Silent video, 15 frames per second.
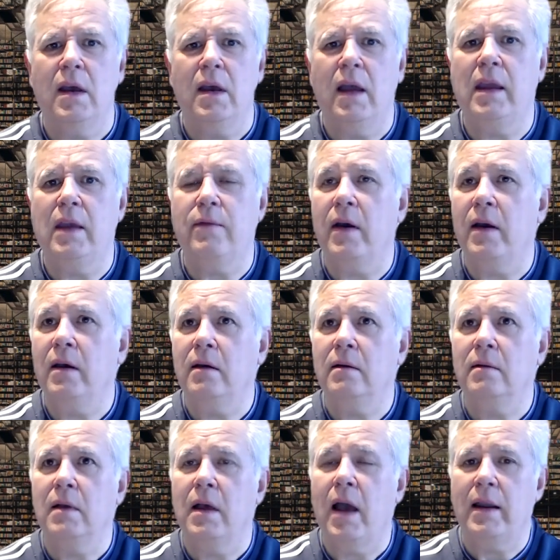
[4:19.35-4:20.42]
a giver,
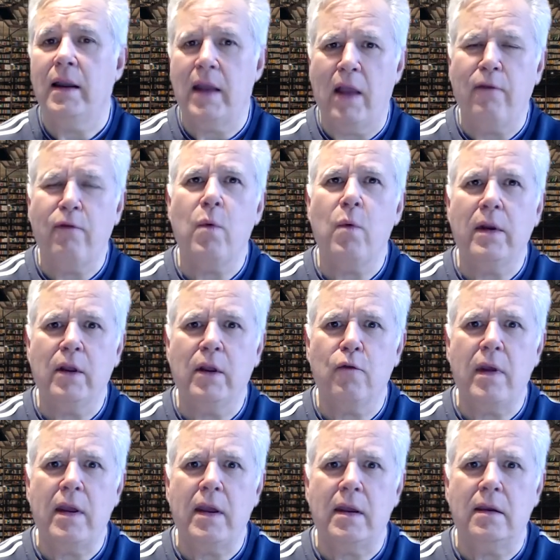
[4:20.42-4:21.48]
and everyone
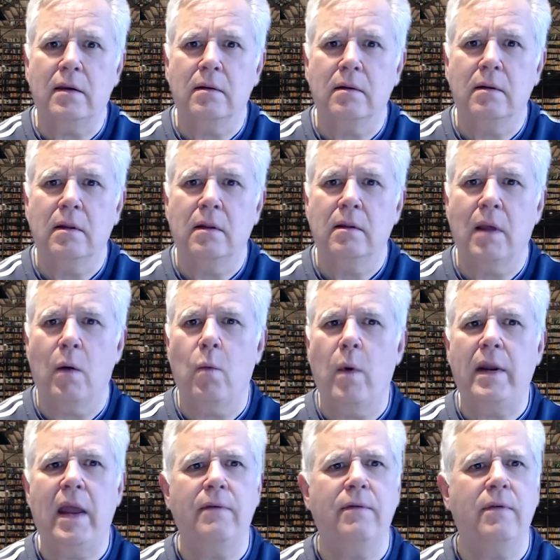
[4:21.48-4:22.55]
agreed that
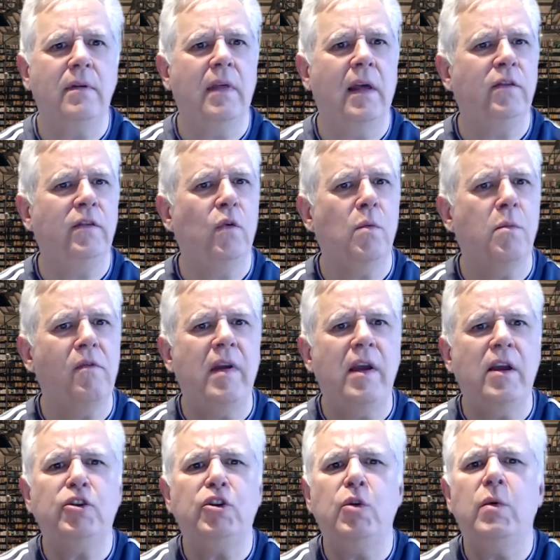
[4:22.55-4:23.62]
whenever they saw
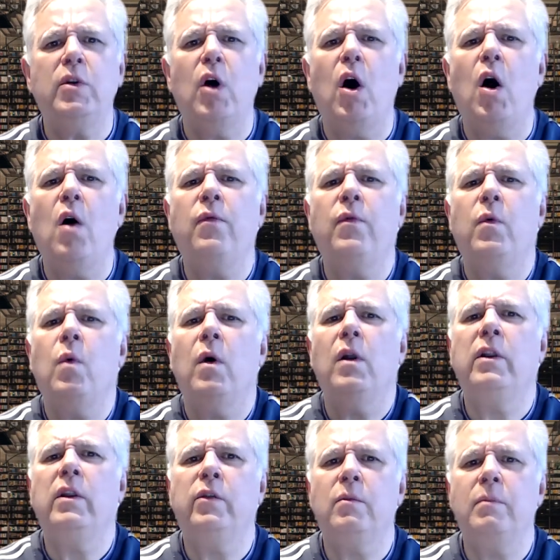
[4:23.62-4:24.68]
Maria, she would offer what
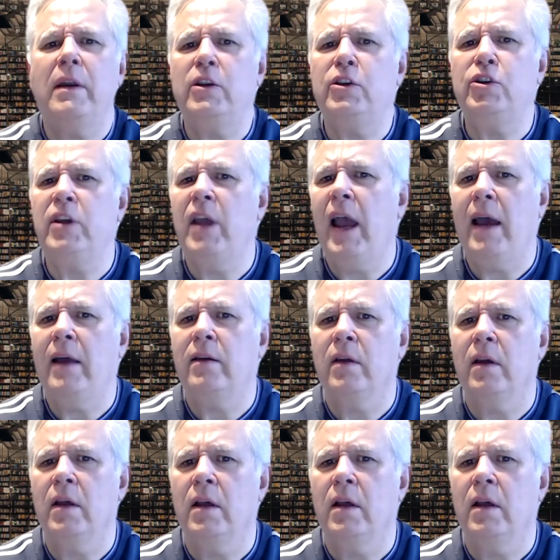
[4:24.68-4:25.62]
little money she had.